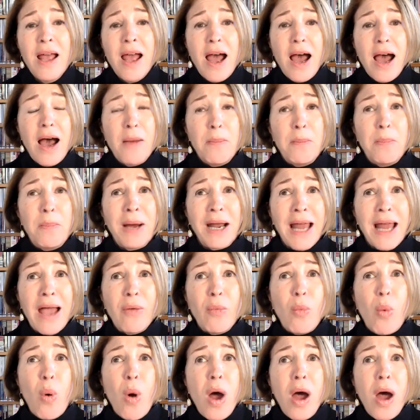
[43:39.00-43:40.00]
but I
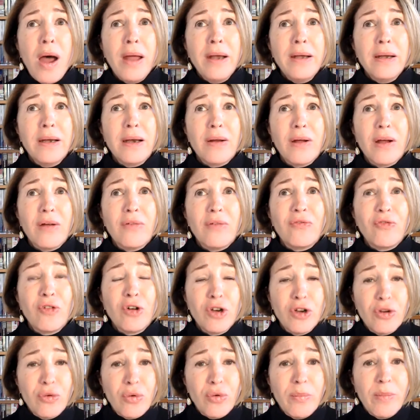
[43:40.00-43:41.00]
want for
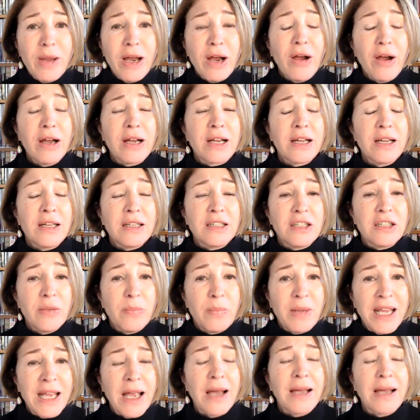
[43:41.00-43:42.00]
New America to
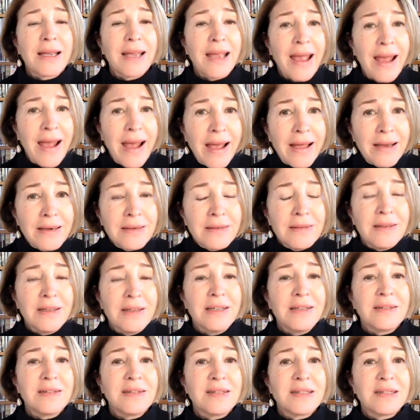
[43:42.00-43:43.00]
be a
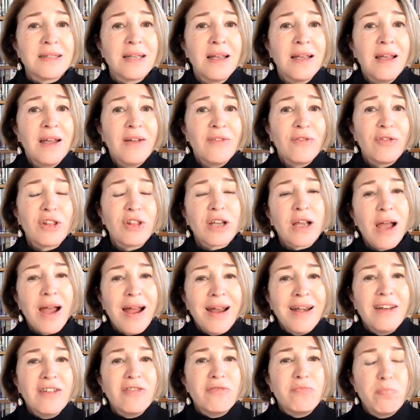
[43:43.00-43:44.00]
catalyst for the
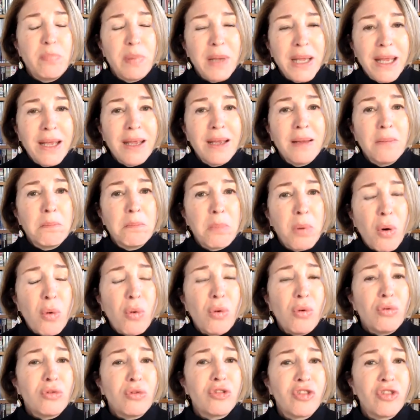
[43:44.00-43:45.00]
kind of big,
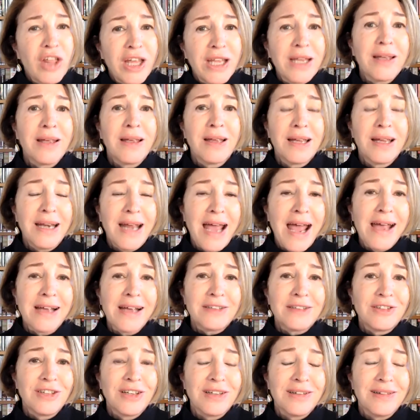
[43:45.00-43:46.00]
bold thinking and
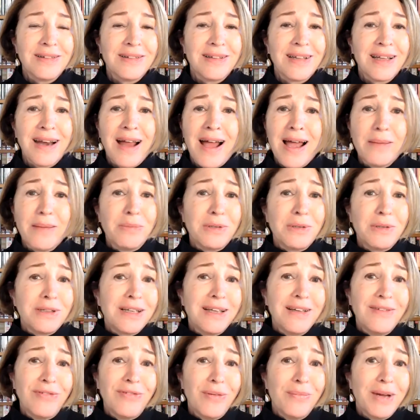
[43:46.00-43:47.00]
action that I
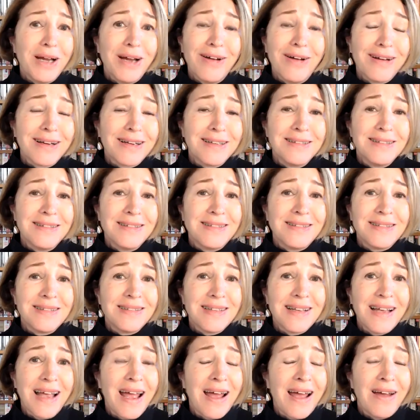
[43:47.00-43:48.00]
believe Americans
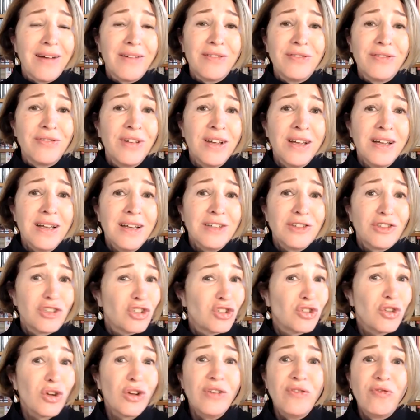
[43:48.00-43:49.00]
have
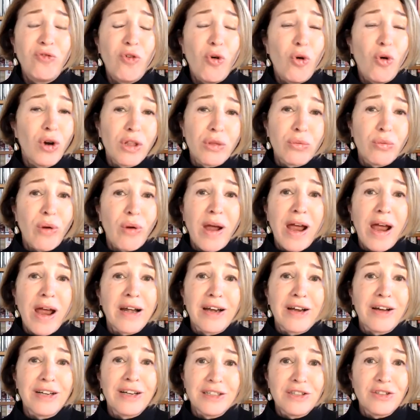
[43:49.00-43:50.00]
stood for throughout
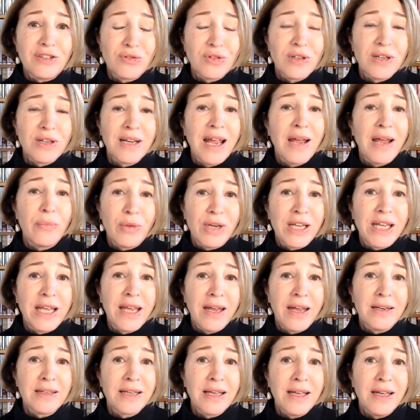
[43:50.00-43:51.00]
our history, and we
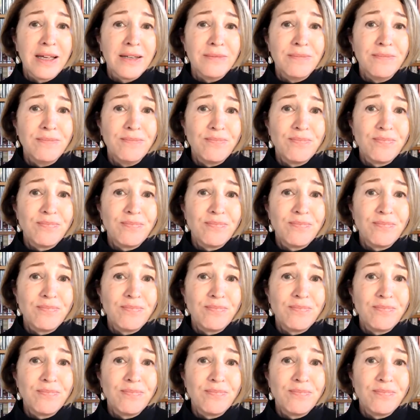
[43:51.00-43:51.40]
can again.